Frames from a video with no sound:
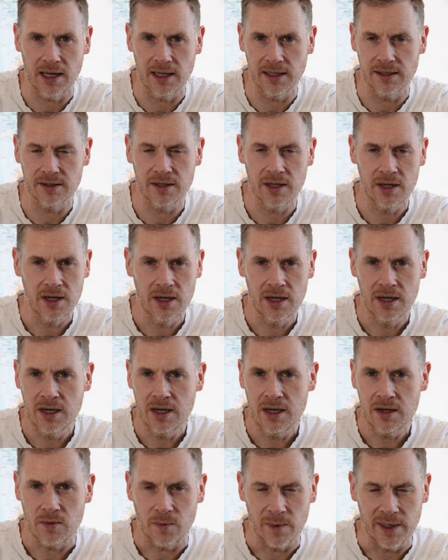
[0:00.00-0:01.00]
and
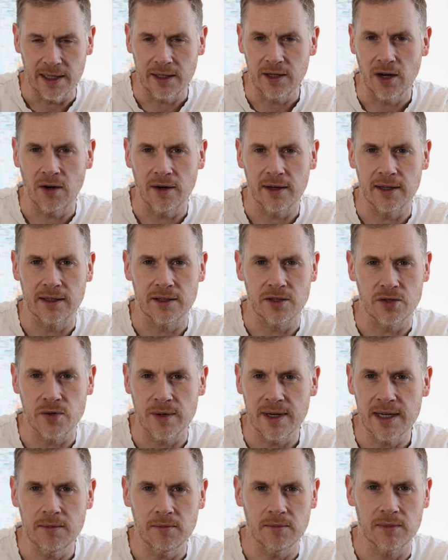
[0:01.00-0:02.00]
recurring
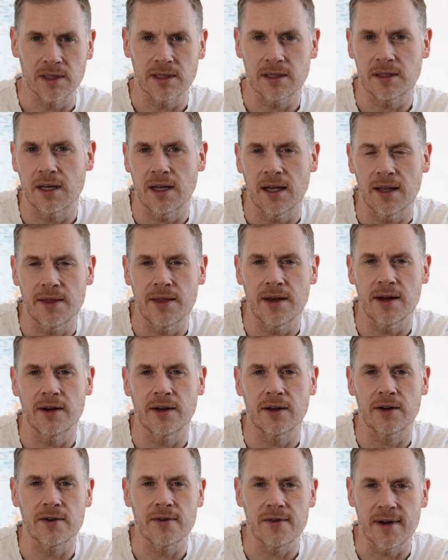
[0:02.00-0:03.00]
dreams, and they're
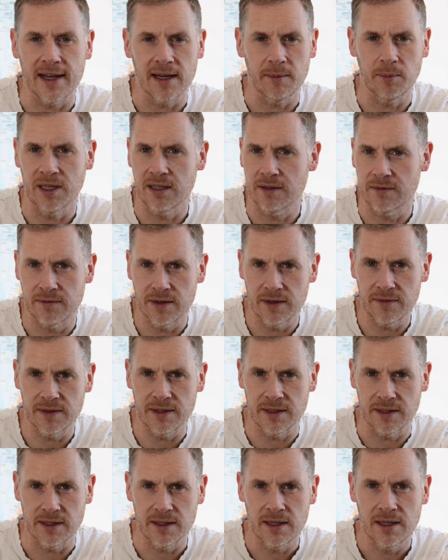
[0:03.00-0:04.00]
incredibly
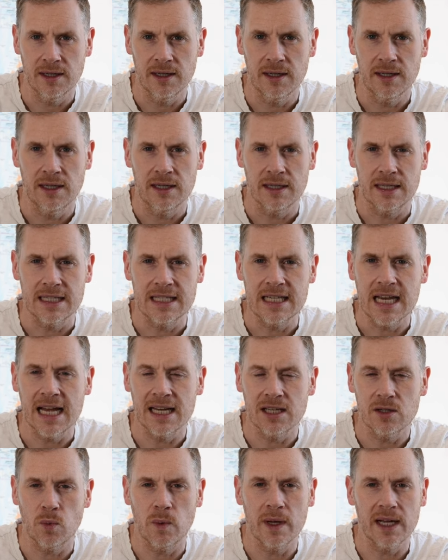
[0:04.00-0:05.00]
vivid. They
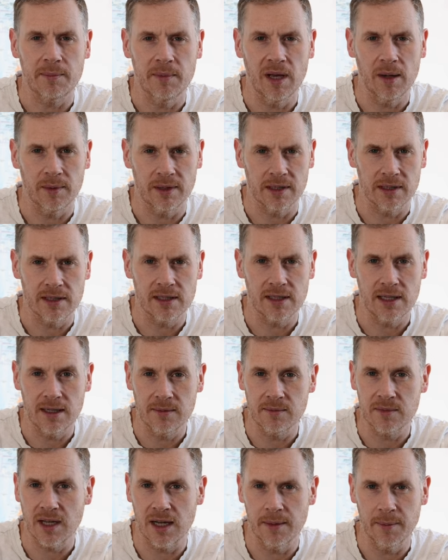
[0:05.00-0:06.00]
tend to wake me up at the
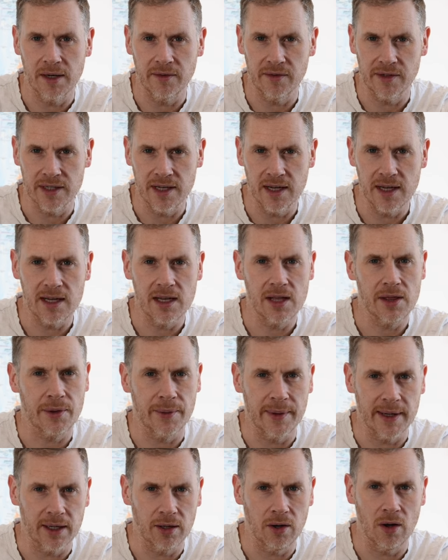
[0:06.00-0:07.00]
same time every day,
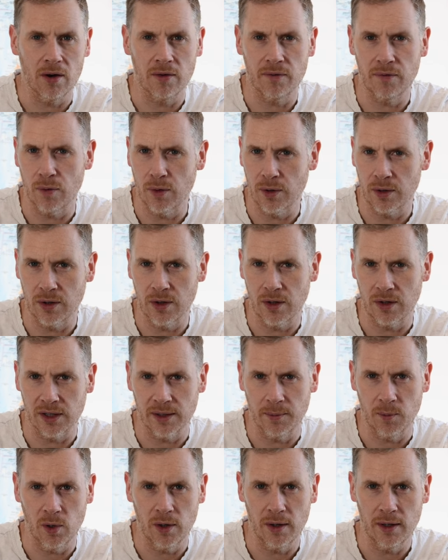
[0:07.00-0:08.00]
3 o'clock, 4 o'clock in
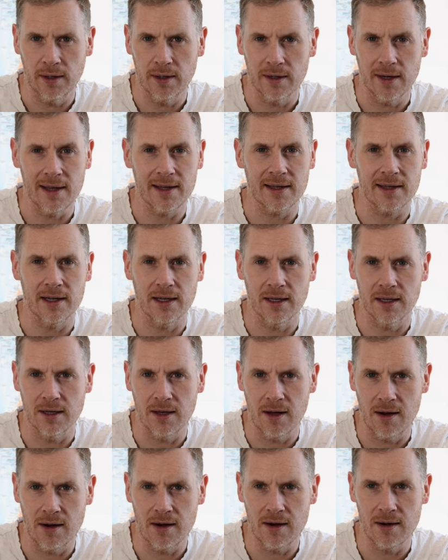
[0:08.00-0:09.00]
the morning, like an
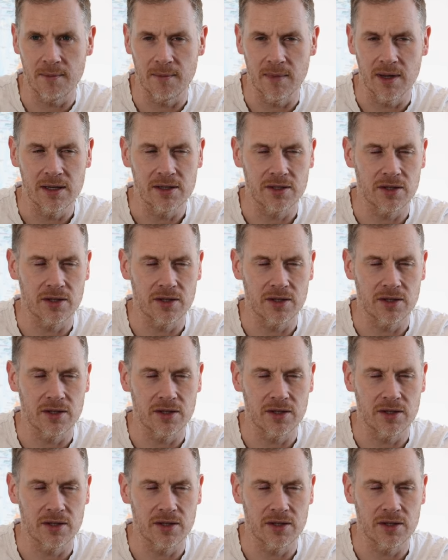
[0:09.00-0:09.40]
alarm.